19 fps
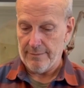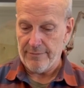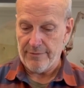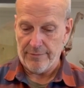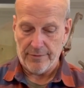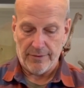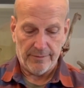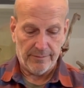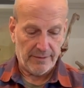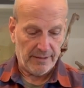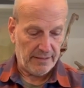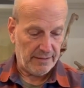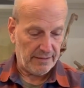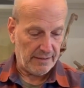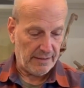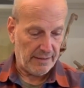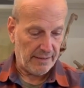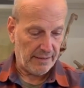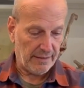thrilled with this.
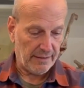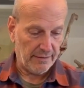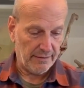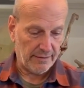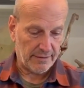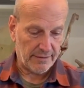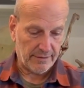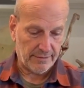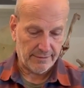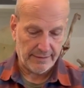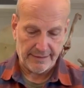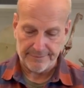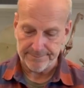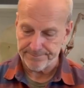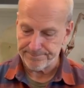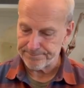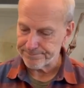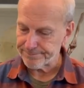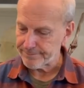I think it looks great.
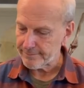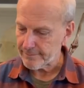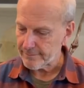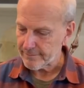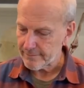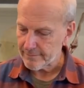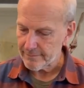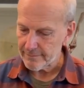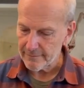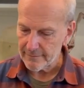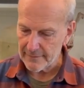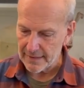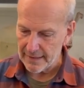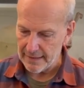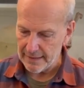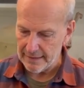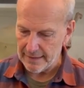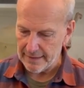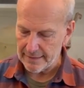
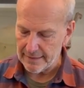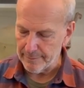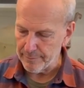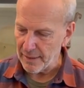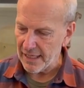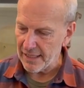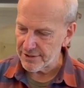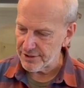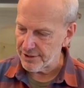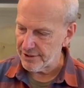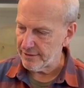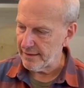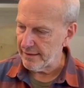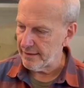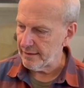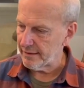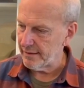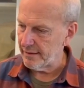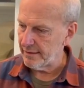I like the posture. I
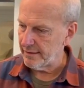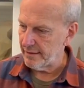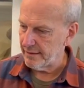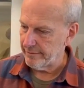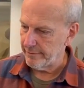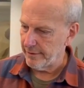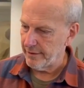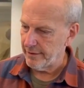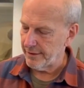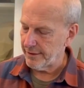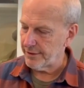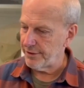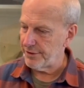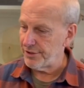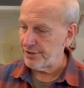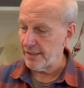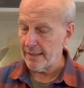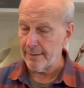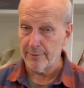think they did a really good
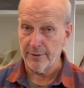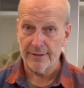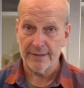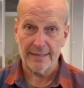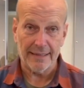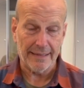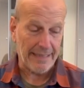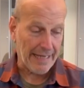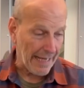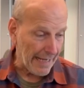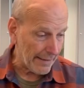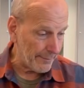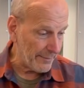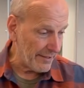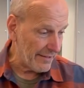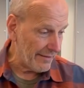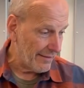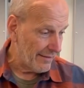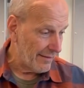job on the
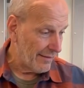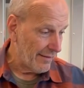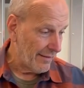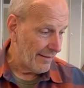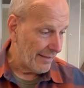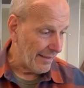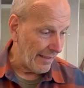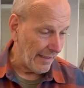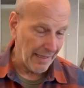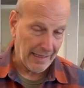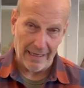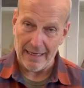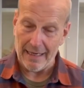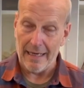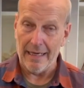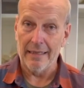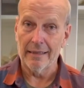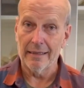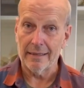anatomy.
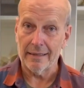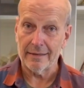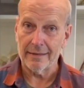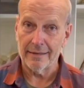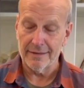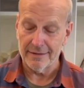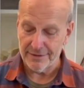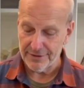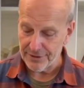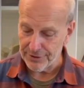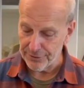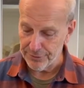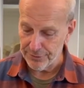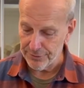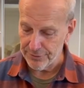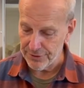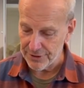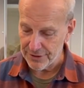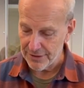I like that it's
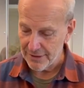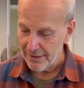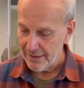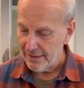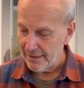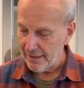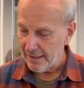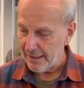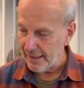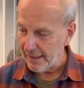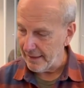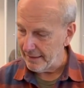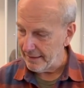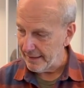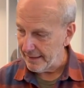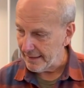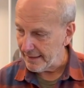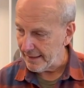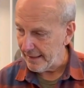huge. I
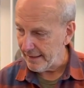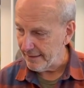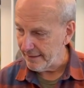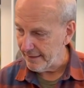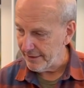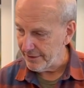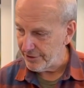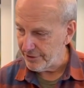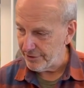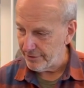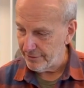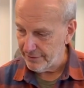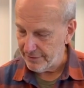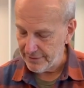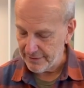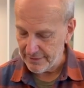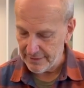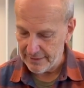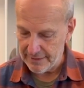like how they
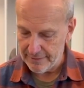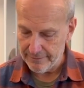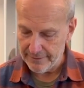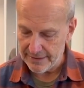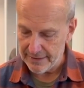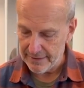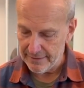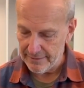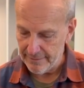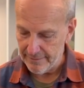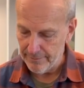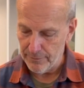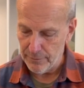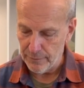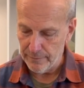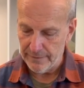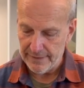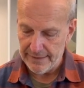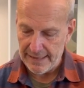chose that we can
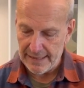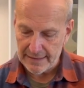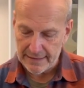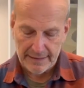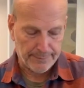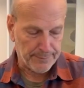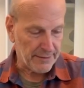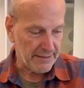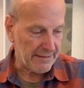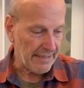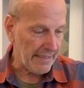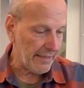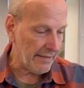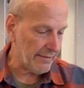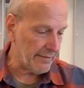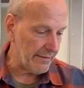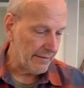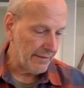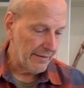move the neck up and
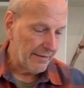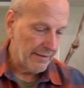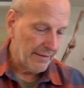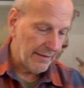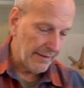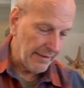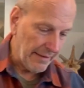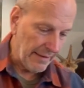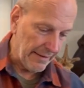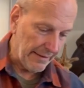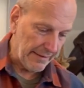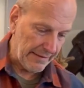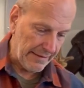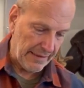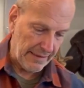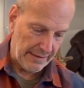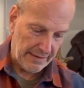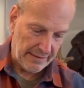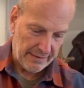down and the
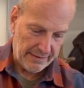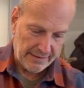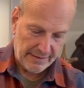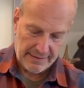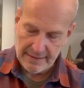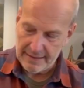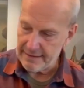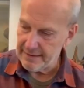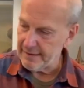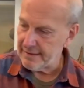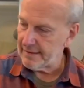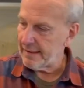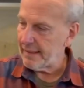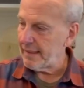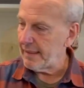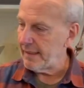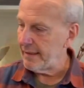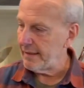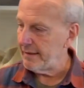tail side to
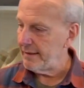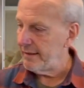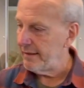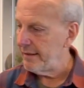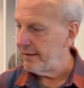side.